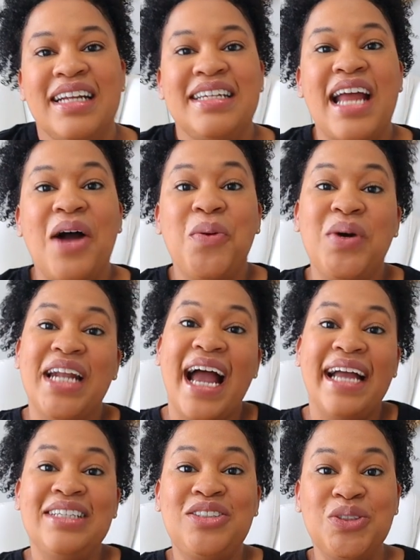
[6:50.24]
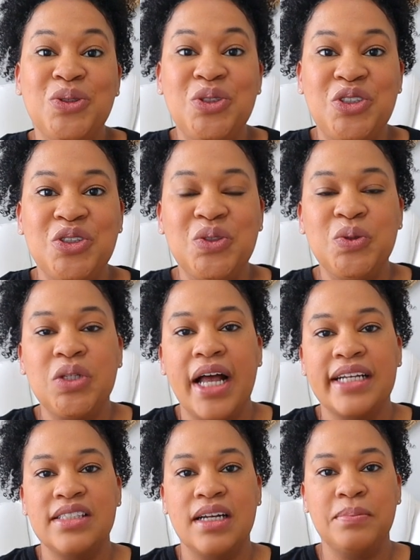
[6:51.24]
Now, when I do do
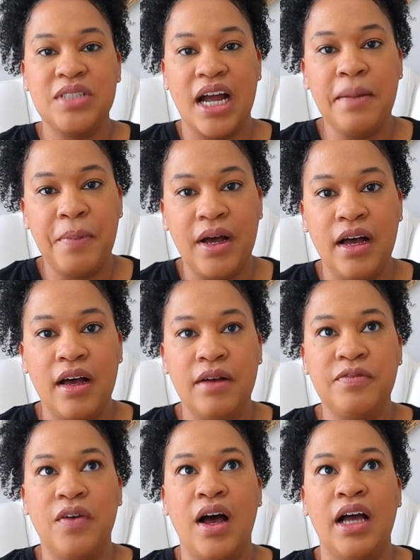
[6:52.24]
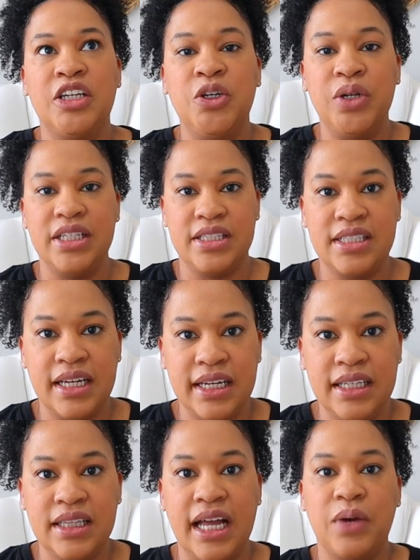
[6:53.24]
like some type of uh, unit
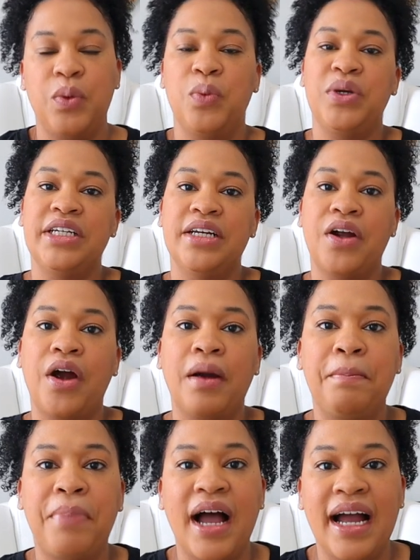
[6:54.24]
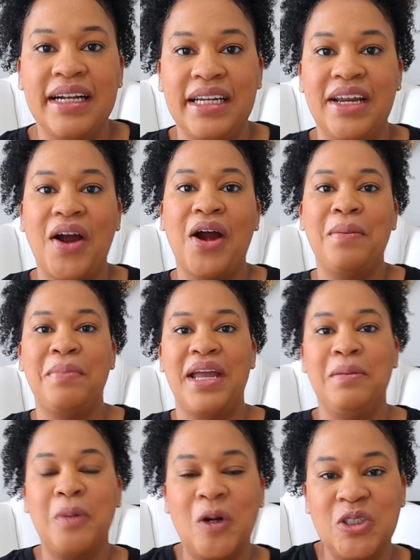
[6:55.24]
study, like when we did our botany, our
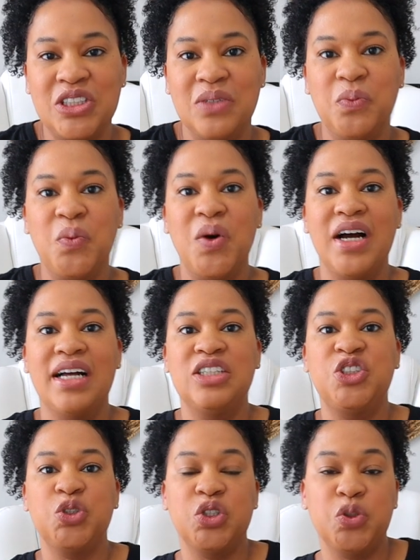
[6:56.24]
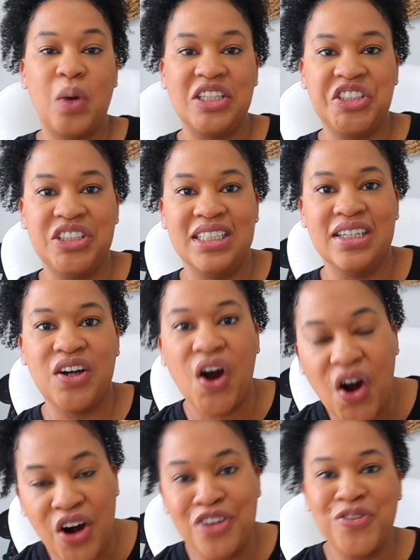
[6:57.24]
main person was George Washington
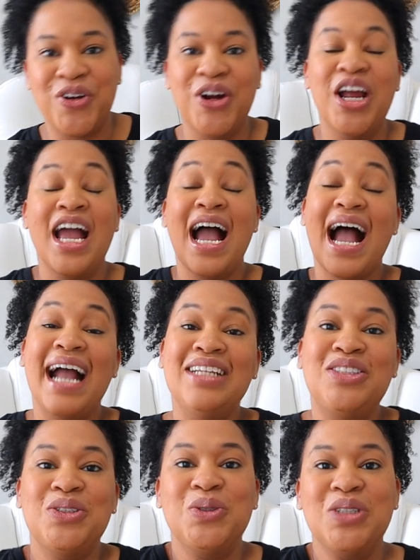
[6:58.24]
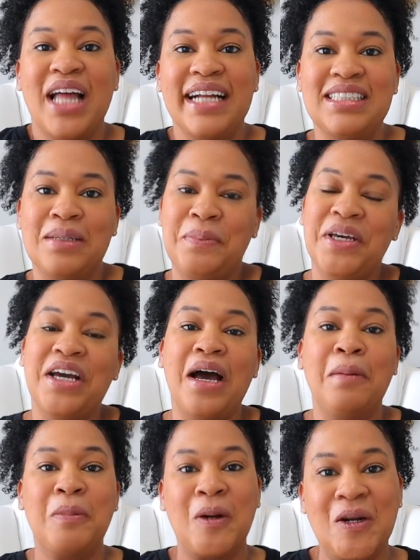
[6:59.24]
Carver. I do like to pick
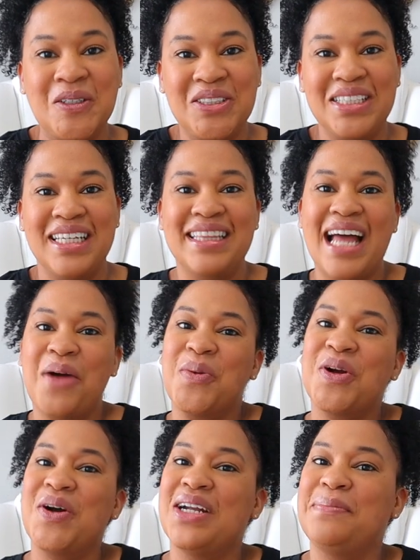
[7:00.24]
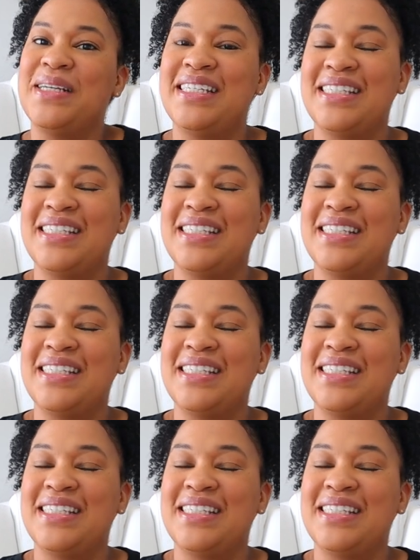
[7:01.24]
a person that we're going to be